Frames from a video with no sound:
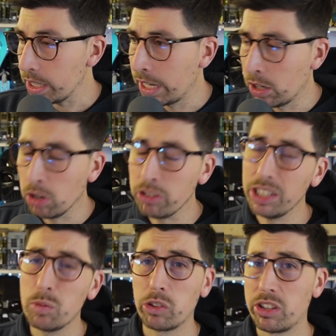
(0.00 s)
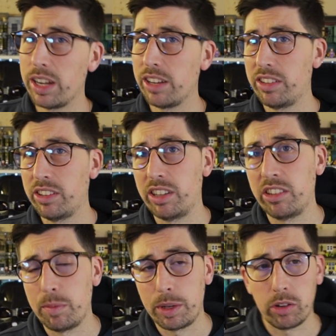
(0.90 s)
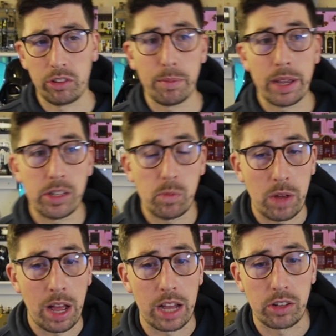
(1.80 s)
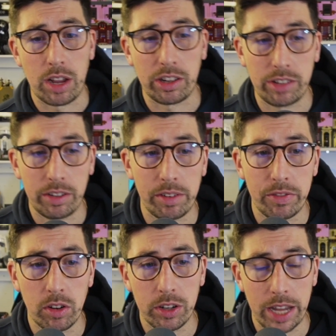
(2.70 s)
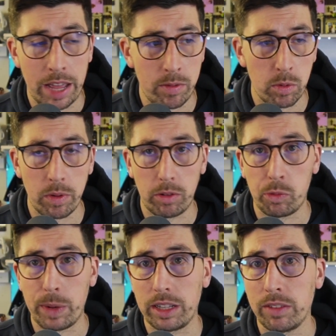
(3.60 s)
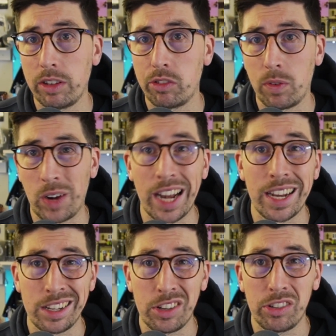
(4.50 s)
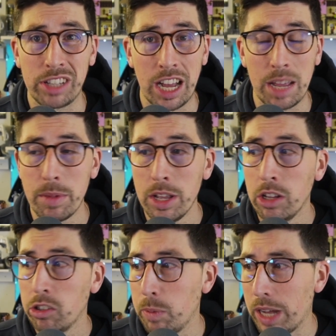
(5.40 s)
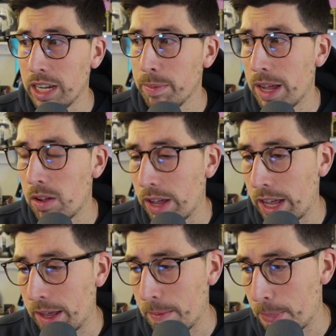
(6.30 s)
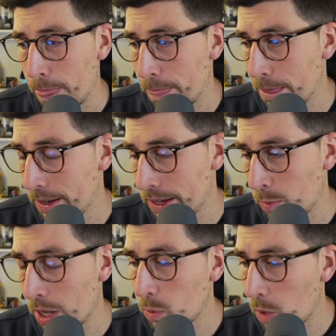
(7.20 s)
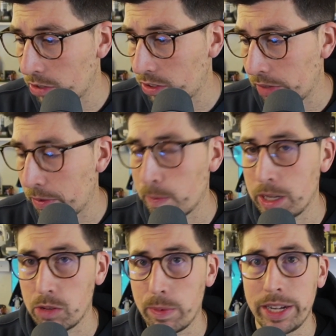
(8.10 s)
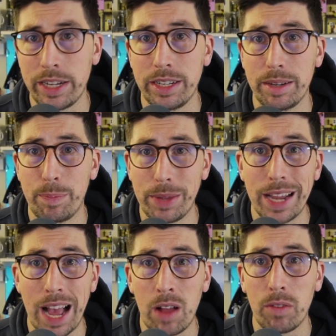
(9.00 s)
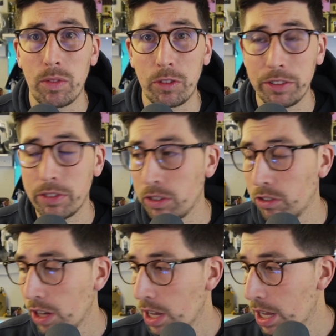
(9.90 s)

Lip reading: And honestly, it wasn't an easy decision because it meant I had to actually refund everyone retrospectively for any unused time. So we had about quite a significant amount of money being out for refunds.